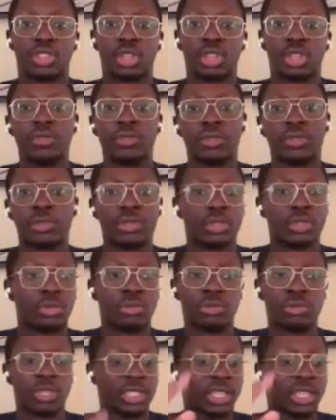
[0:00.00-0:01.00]

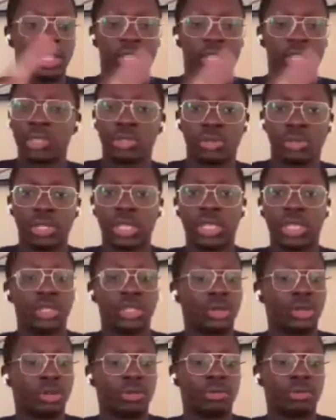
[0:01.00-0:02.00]
don't risk an injury,
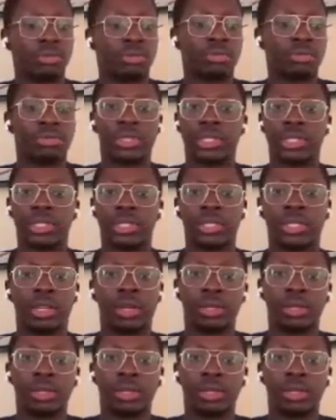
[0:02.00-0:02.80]
don't risk,